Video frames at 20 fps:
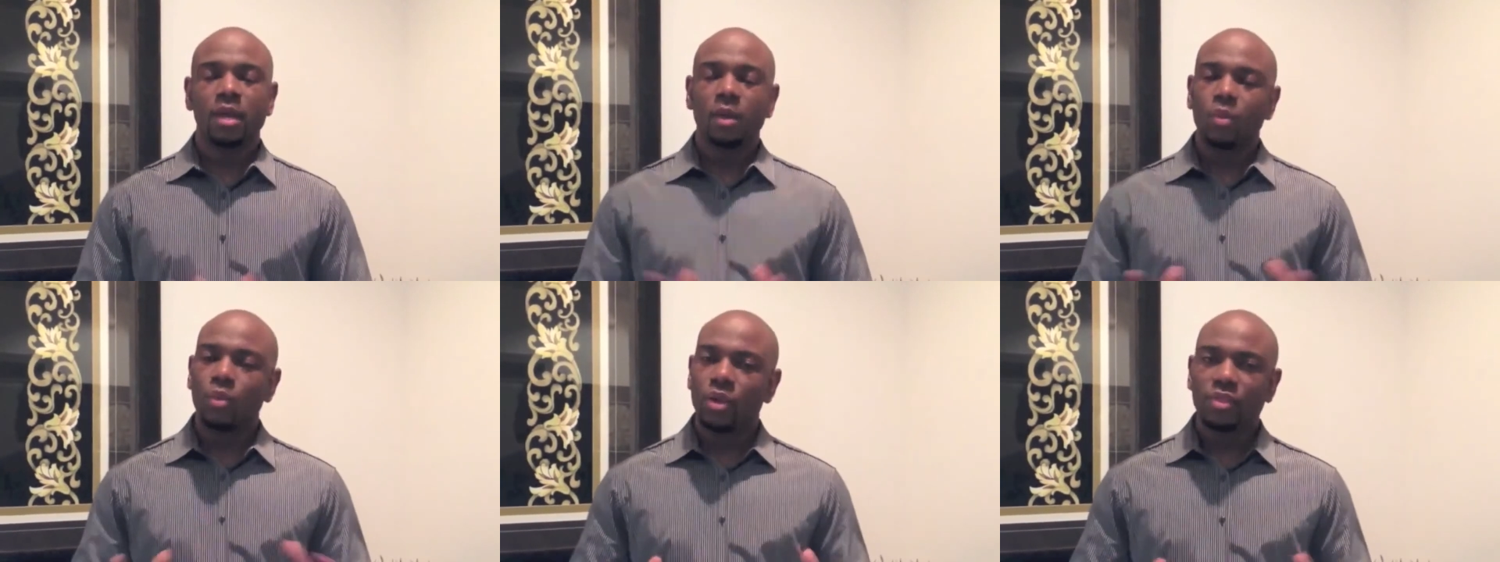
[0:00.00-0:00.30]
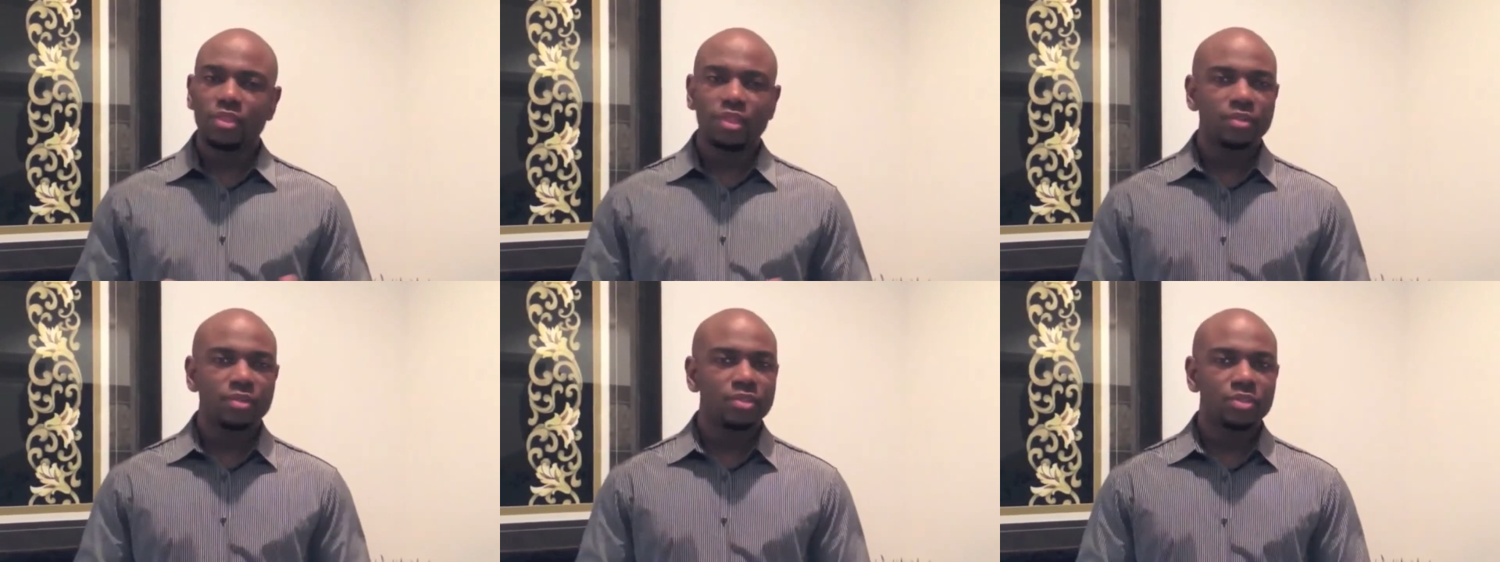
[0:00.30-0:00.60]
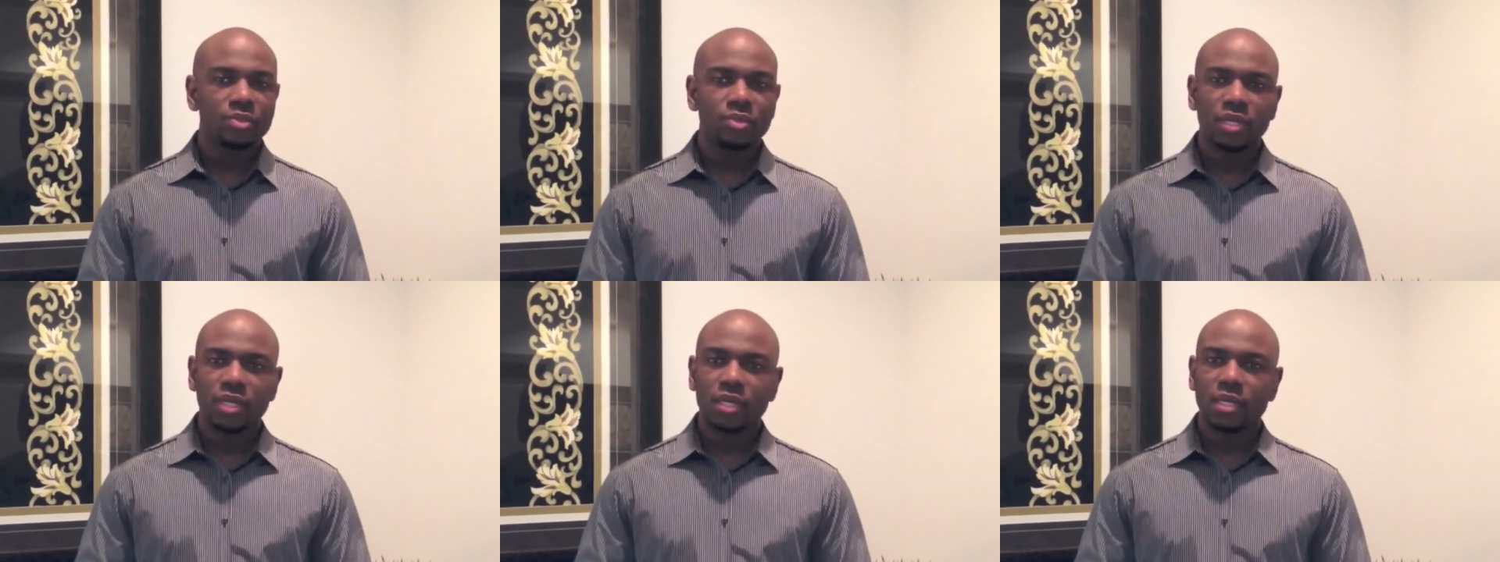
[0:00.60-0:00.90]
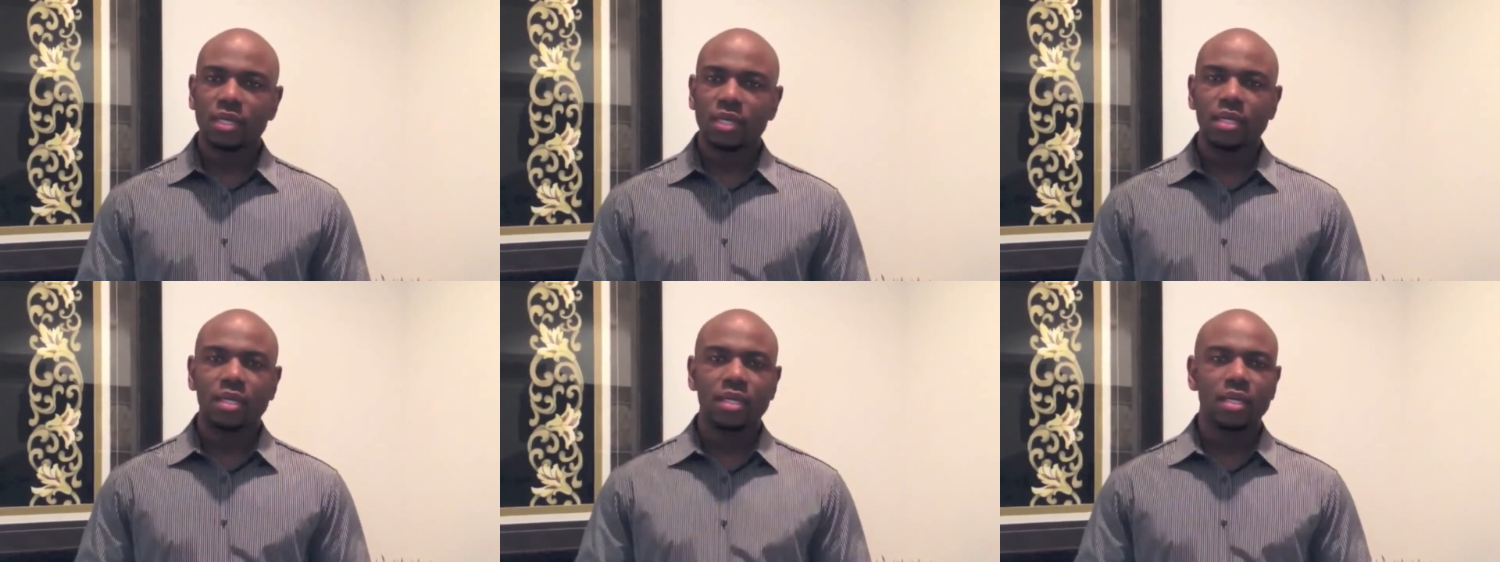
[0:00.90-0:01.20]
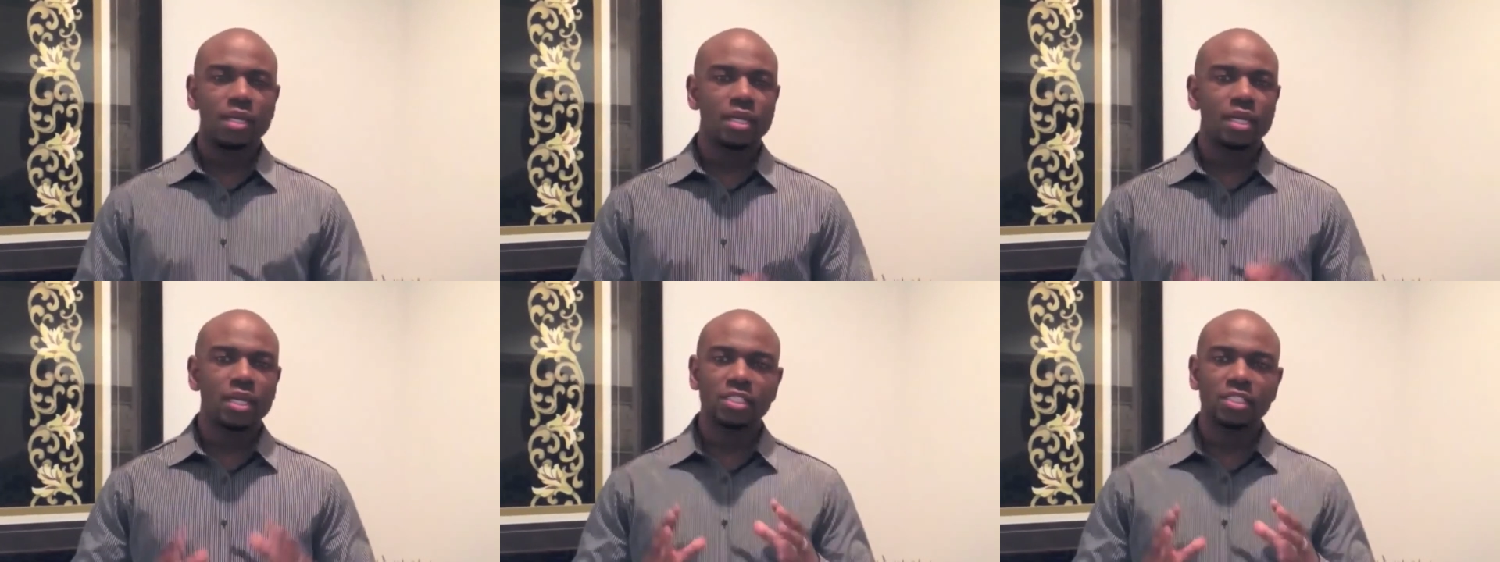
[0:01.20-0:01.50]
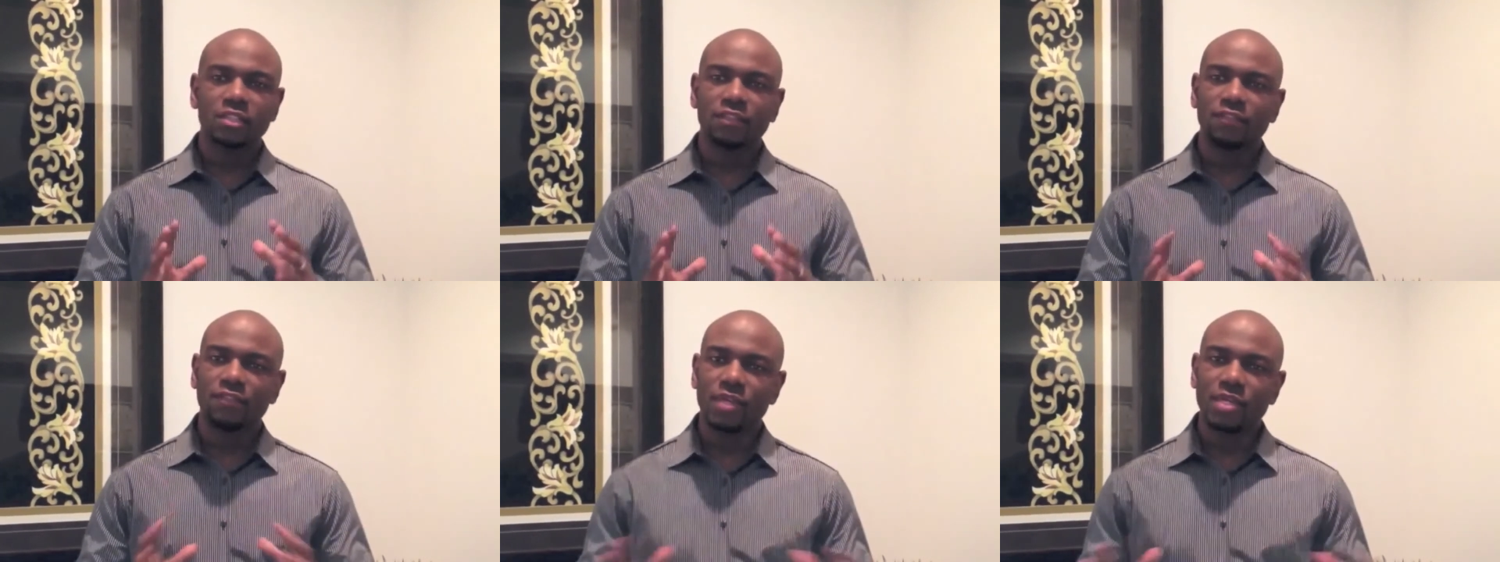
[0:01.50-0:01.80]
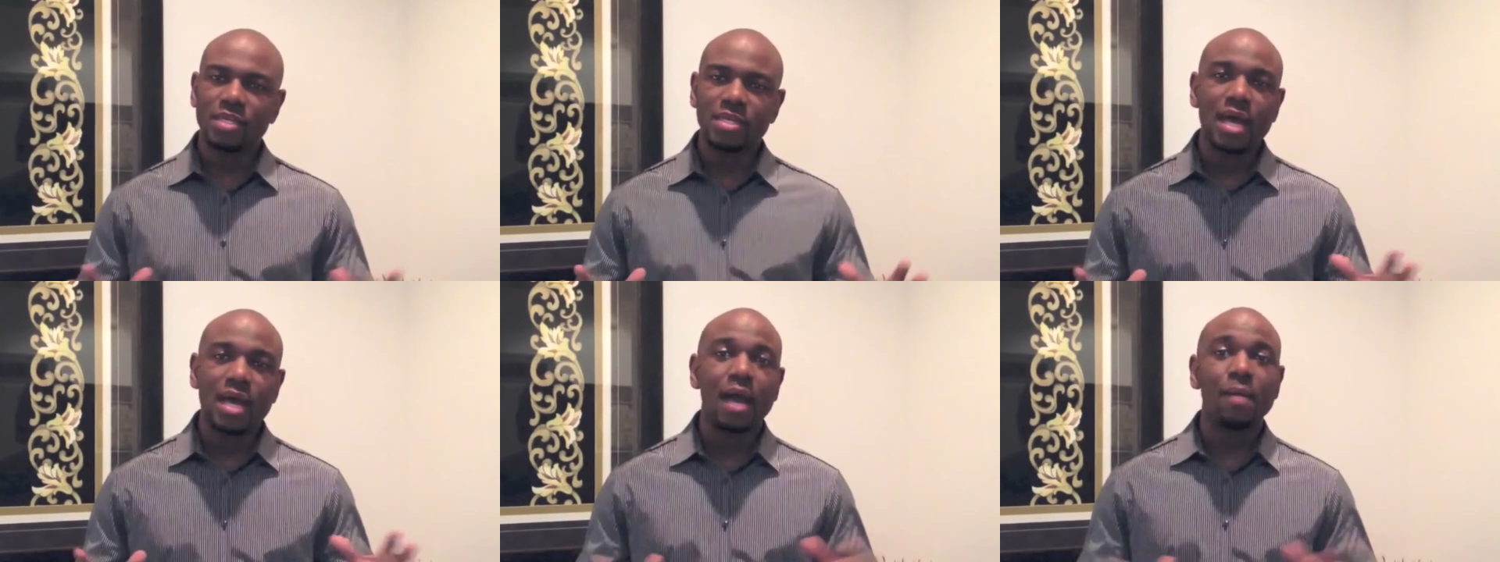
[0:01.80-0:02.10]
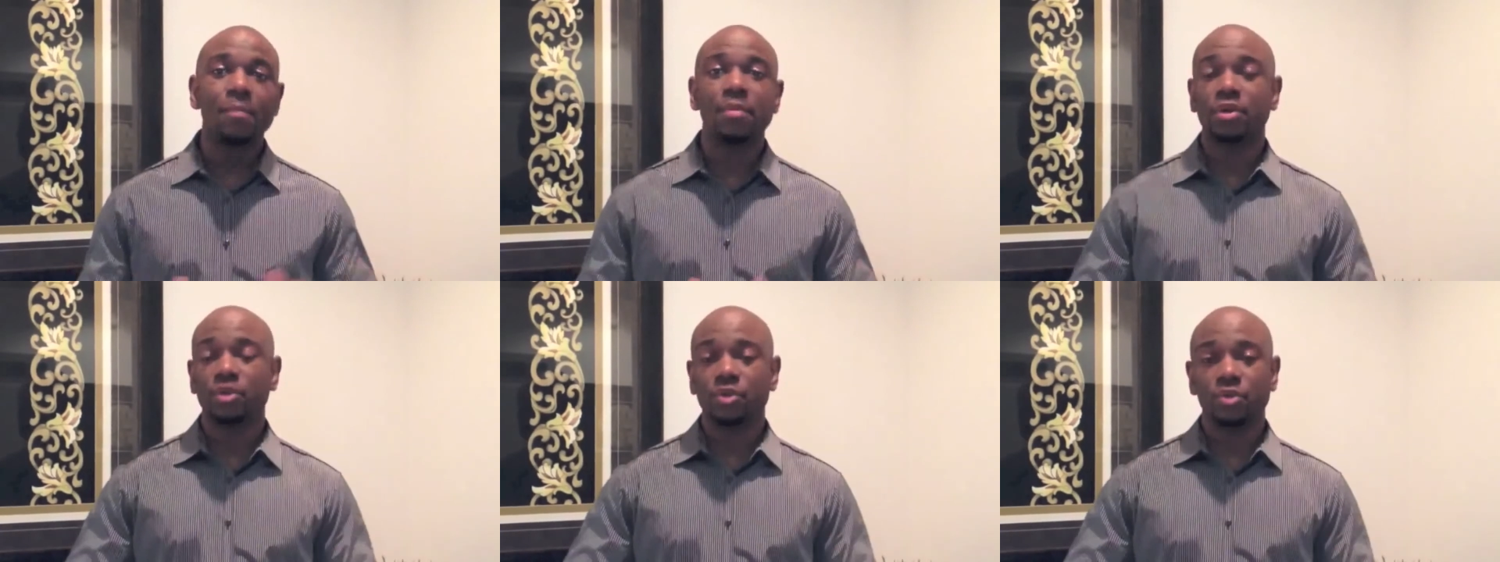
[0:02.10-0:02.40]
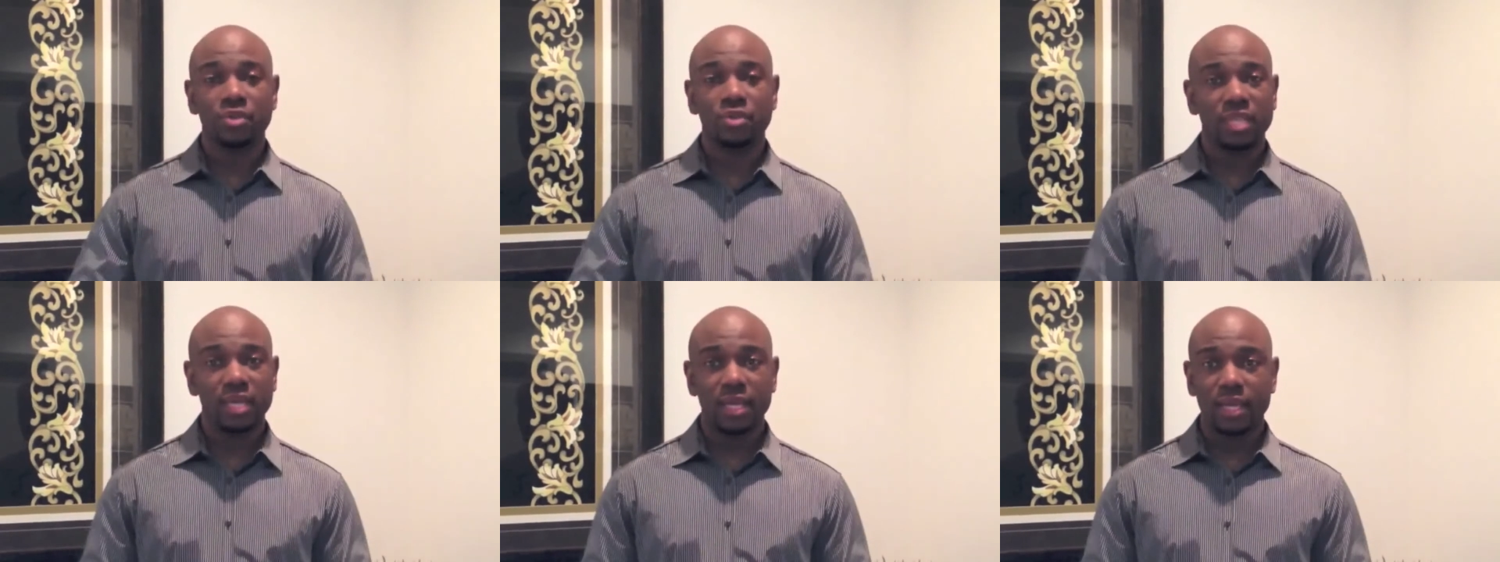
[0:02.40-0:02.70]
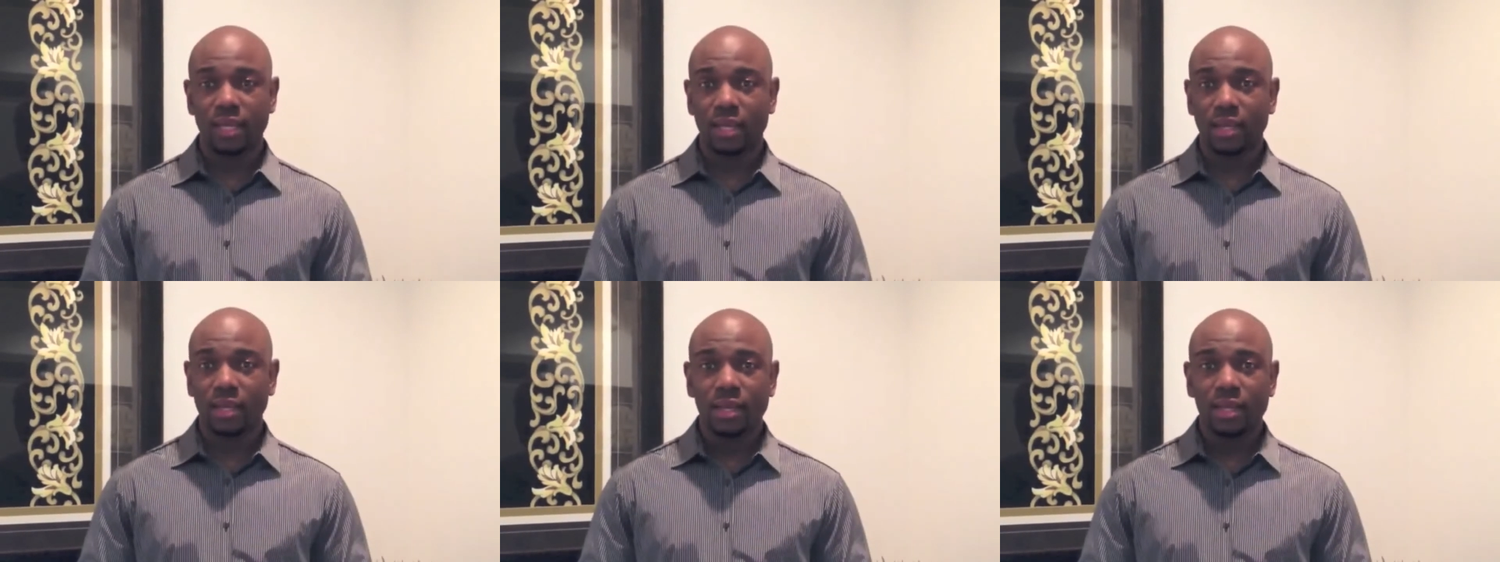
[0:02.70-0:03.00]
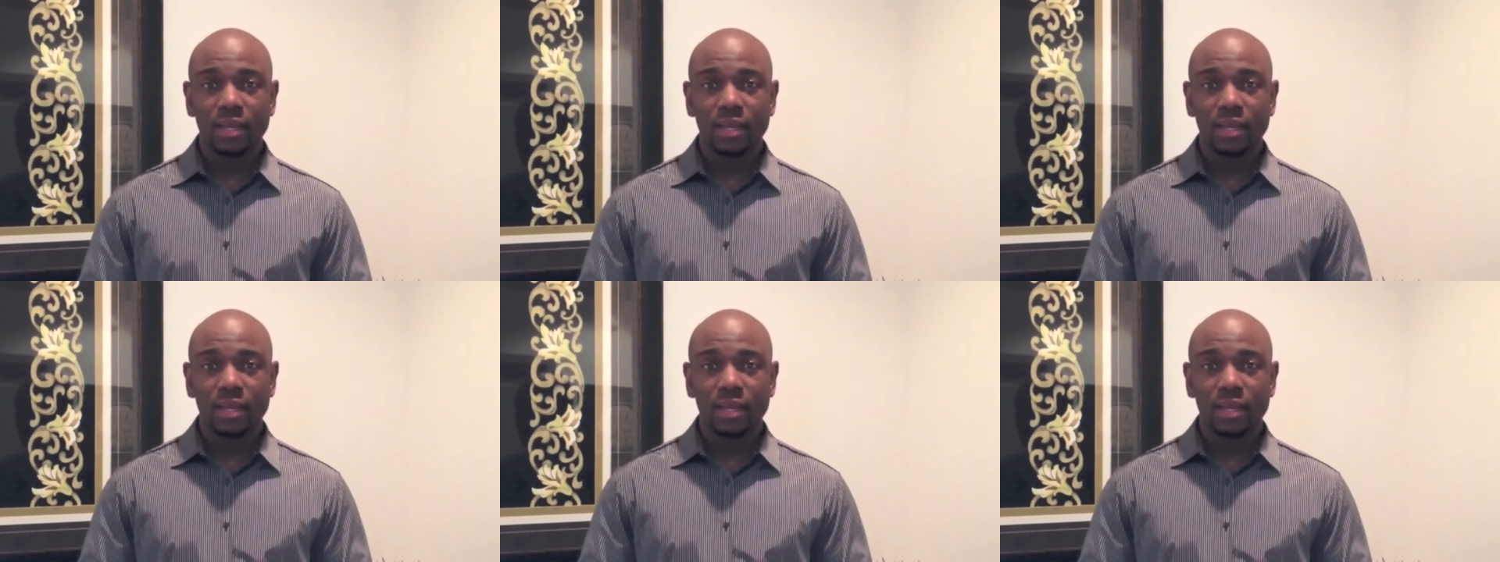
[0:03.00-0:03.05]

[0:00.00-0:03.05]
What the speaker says: What they're doing is a phenomenal thing.